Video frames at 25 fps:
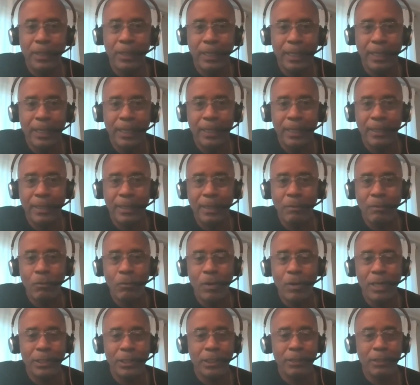and I'm
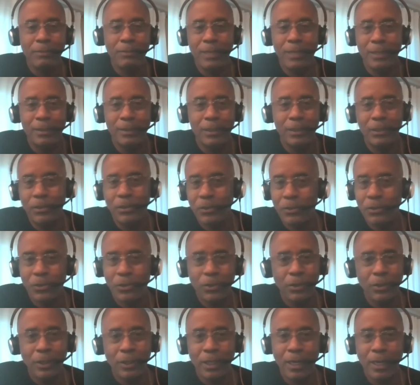watching my sisters
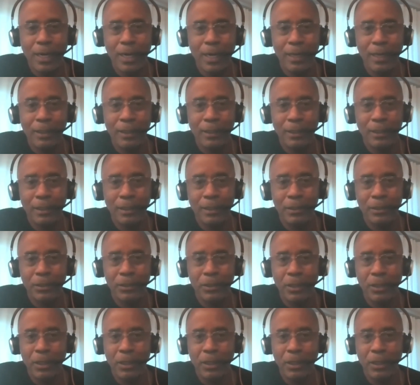go to college.